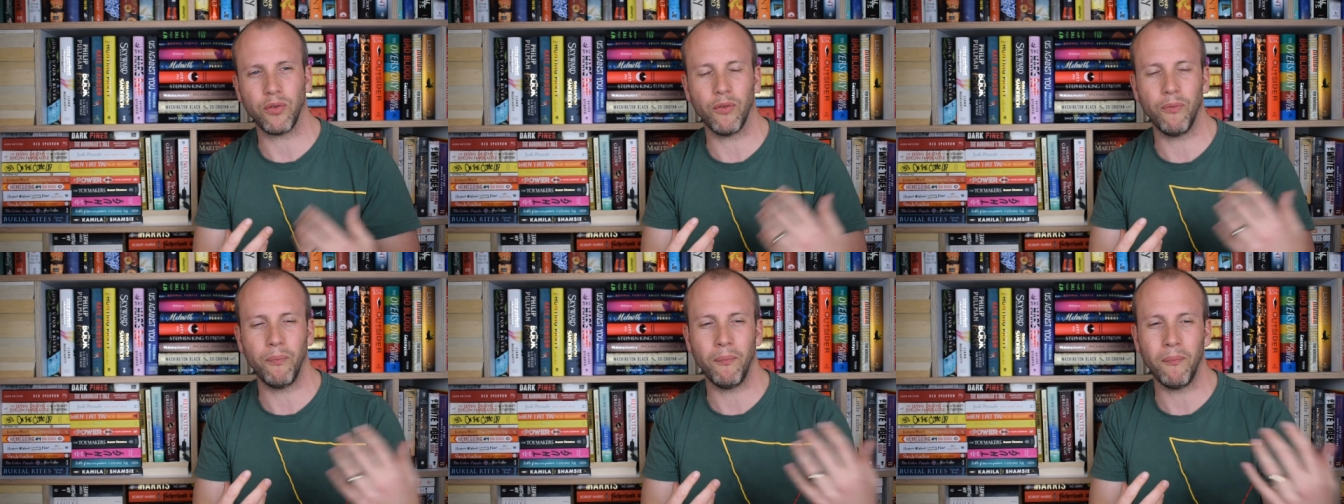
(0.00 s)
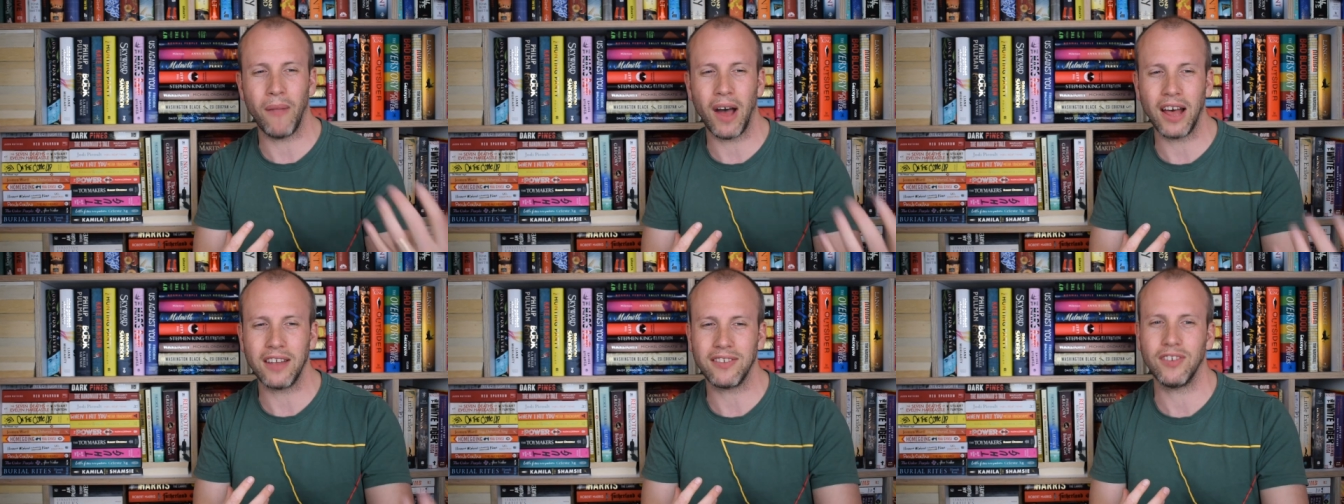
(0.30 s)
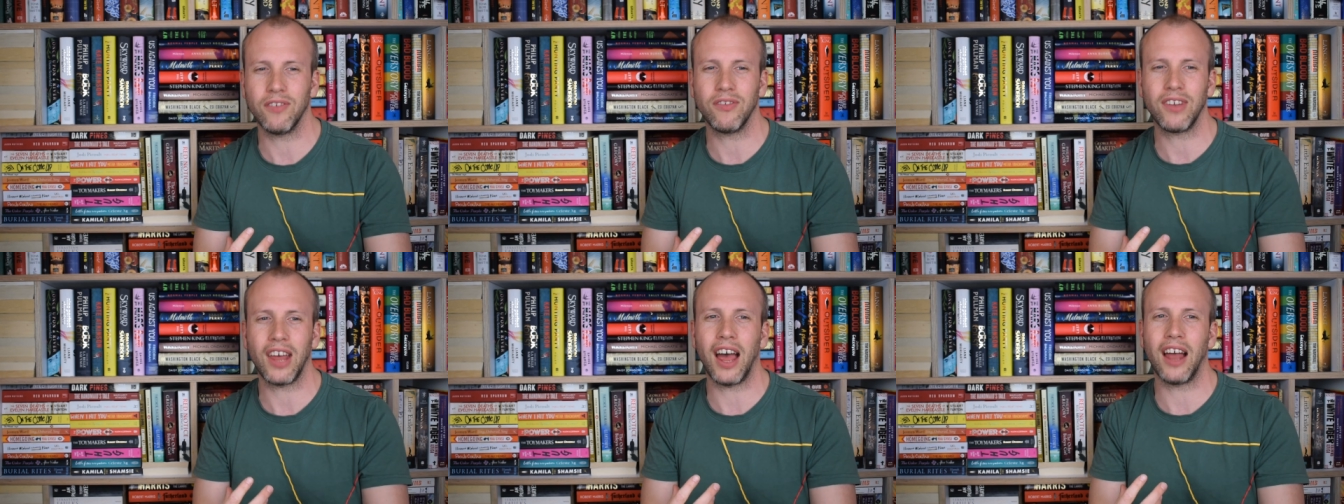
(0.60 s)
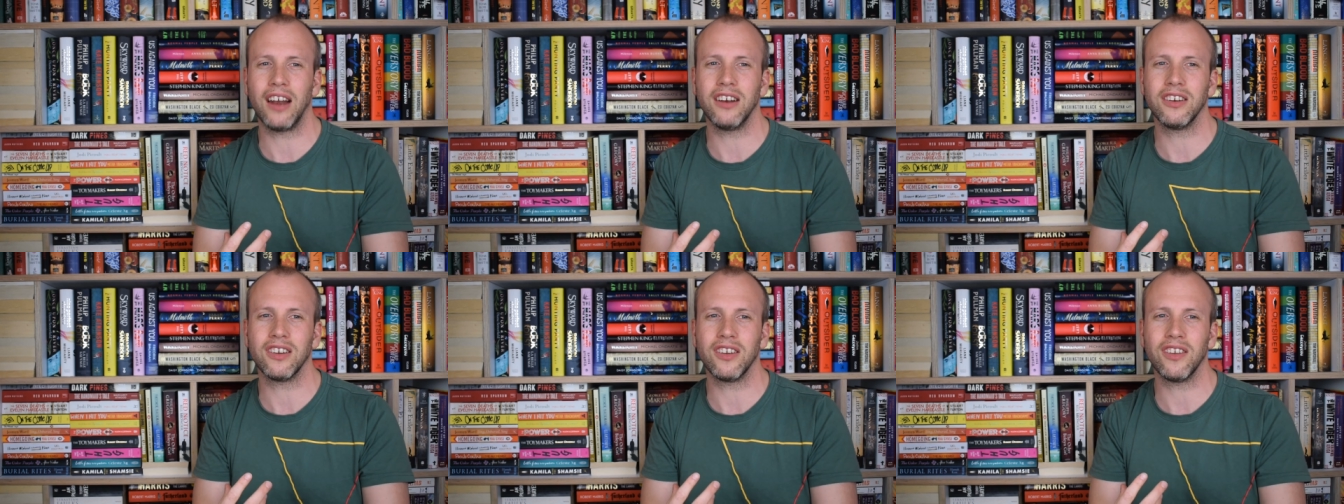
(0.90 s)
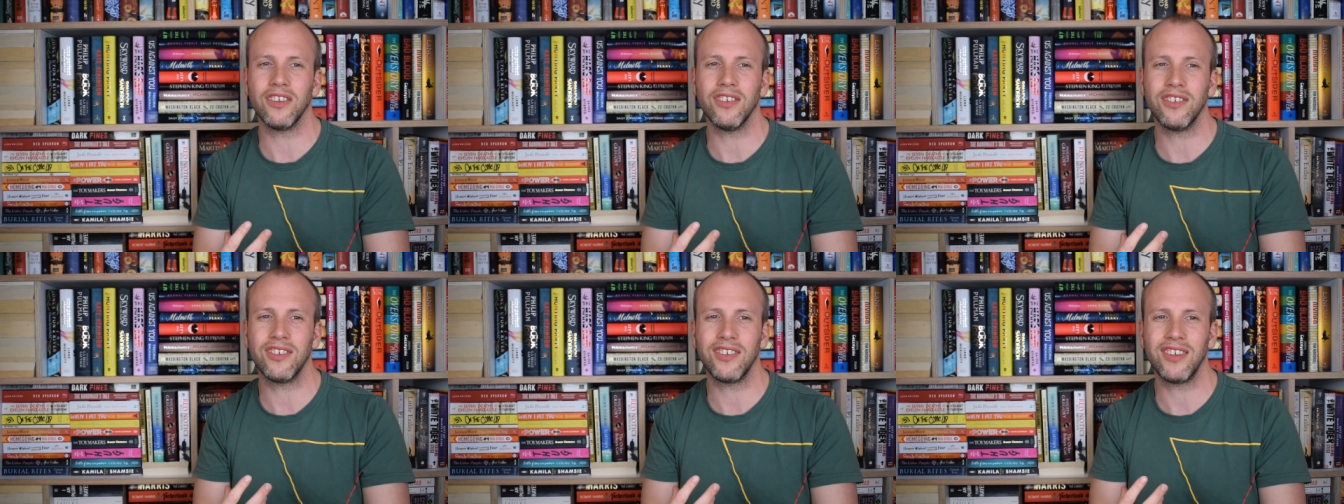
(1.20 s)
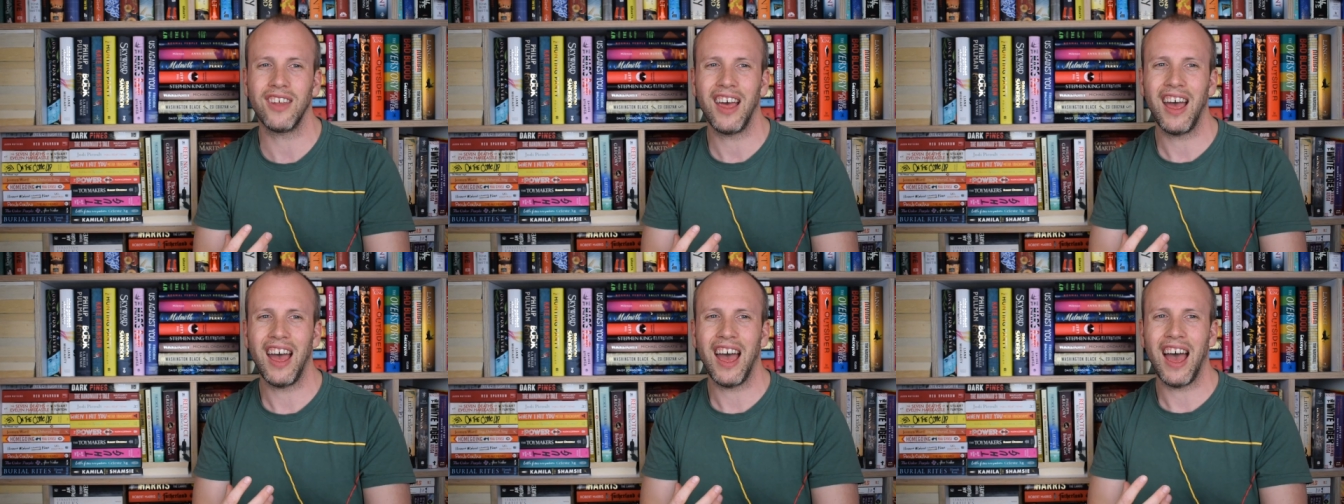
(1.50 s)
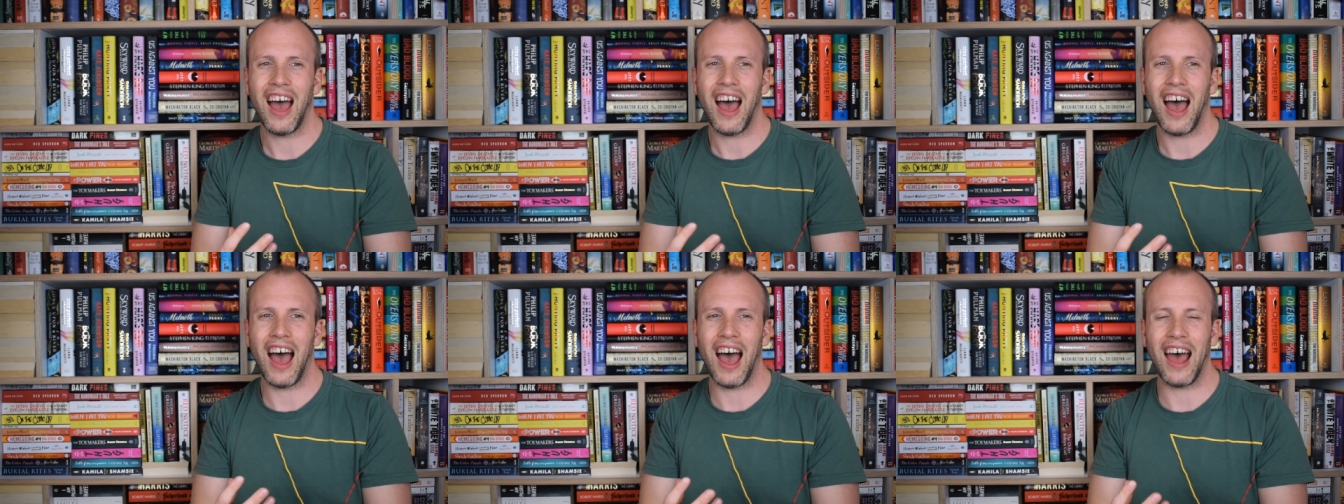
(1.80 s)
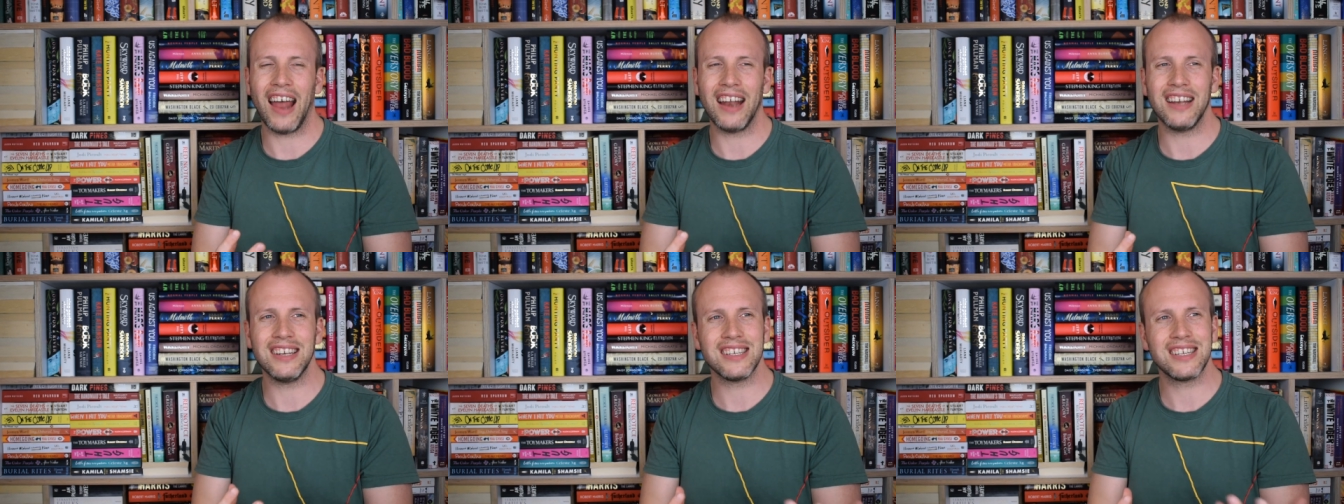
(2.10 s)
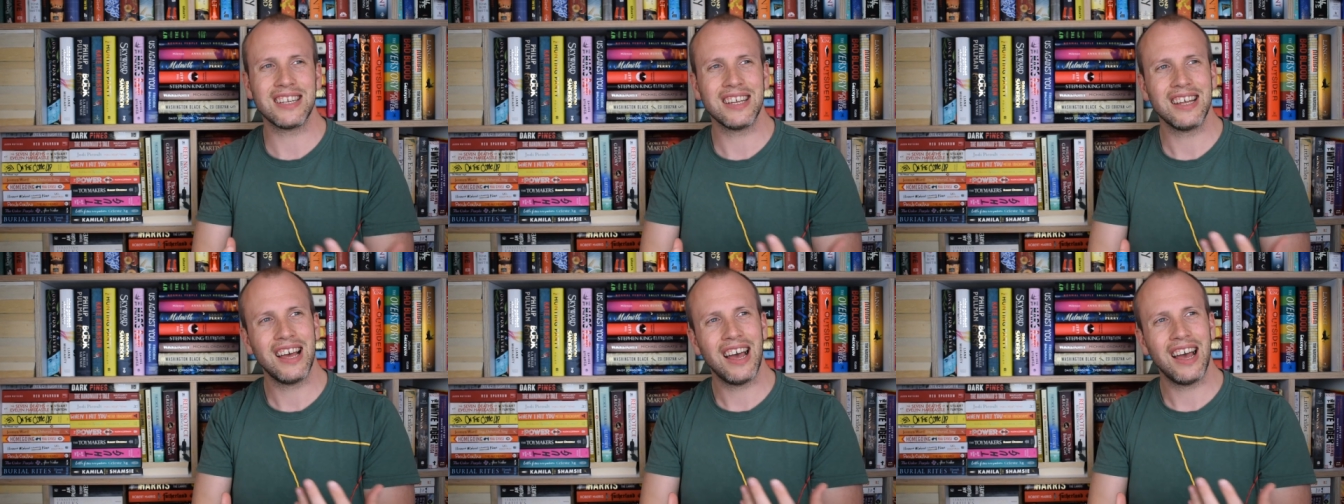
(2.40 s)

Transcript: on massive tangents and